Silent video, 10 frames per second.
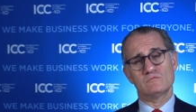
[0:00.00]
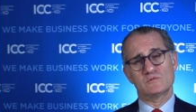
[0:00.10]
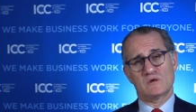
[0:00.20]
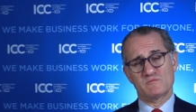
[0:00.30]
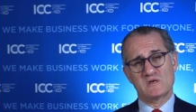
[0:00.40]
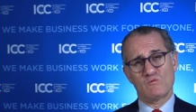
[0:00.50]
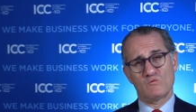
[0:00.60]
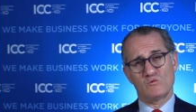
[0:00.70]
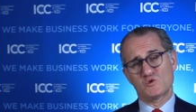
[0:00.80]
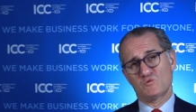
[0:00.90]
something
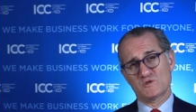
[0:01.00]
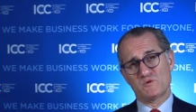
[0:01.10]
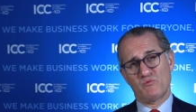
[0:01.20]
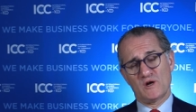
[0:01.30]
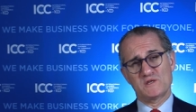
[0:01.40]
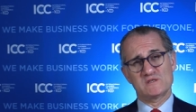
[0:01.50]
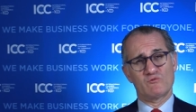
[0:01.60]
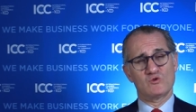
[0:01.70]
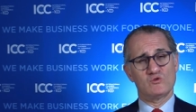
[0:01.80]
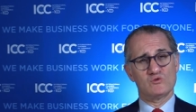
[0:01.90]
which was the practice of
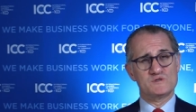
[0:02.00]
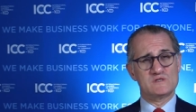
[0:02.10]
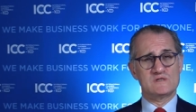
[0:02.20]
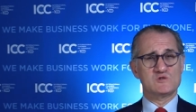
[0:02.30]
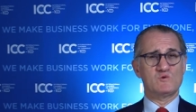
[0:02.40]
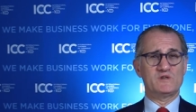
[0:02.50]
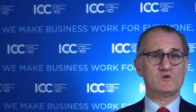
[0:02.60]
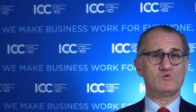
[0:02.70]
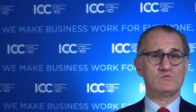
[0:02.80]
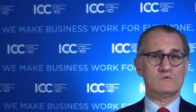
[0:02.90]
the court since
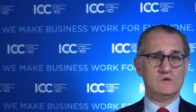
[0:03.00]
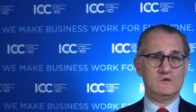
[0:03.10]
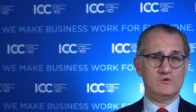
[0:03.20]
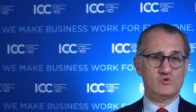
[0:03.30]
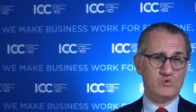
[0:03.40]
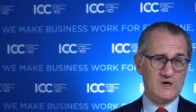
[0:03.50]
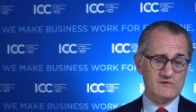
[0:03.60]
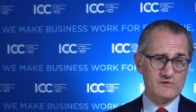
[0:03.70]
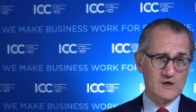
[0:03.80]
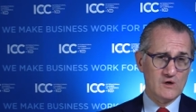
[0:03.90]

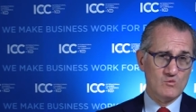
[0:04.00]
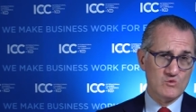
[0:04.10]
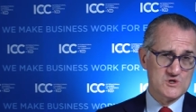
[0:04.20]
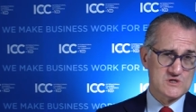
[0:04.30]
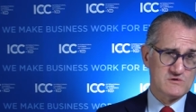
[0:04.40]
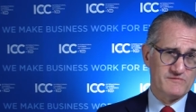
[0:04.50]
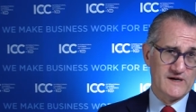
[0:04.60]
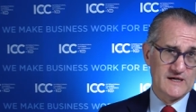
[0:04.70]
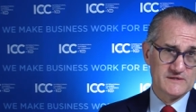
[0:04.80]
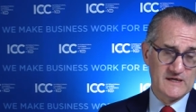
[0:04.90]
2012, which is the
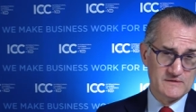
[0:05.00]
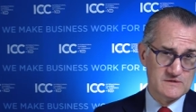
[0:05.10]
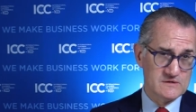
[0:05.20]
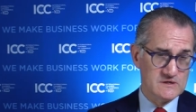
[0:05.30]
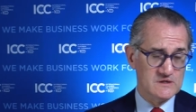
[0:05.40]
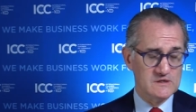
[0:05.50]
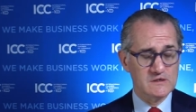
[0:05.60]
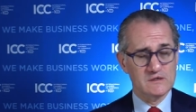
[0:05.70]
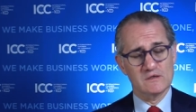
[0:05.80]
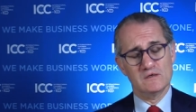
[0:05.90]
fact that
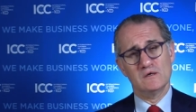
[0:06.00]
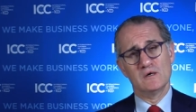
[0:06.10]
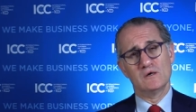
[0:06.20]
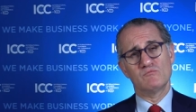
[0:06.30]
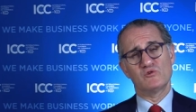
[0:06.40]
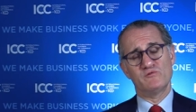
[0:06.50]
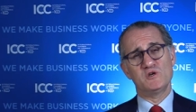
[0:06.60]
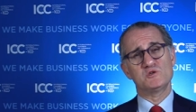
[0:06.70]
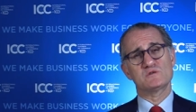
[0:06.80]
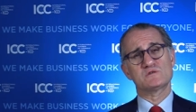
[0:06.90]
the uh,
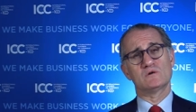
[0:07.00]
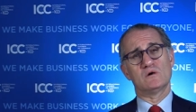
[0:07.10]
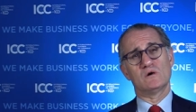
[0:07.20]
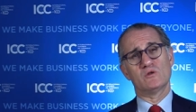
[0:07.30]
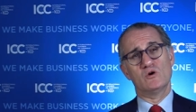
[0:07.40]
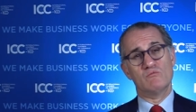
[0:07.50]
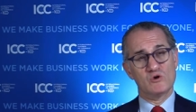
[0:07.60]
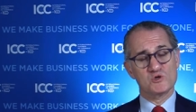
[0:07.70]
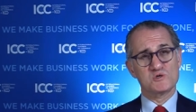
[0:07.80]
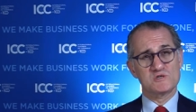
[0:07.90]
provisions on
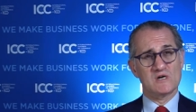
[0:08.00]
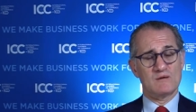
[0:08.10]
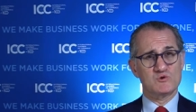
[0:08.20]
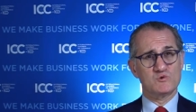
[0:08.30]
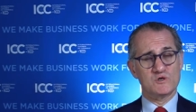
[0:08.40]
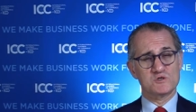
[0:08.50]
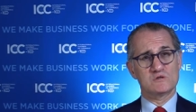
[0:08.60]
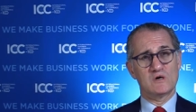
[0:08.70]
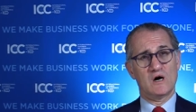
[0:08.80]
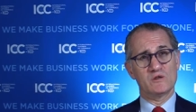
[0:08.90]
emergency
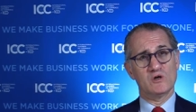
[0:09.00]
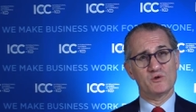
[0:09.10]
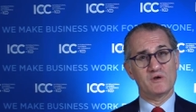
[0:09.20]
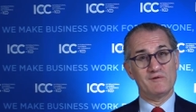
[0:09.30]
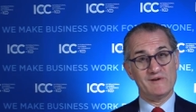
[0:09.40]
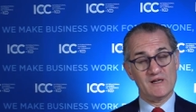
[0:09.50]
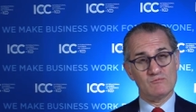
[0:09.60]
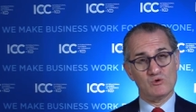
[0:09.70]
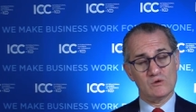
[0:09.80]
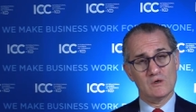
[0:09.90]
arbitration are not
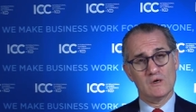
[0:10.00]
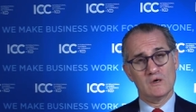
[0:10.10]
available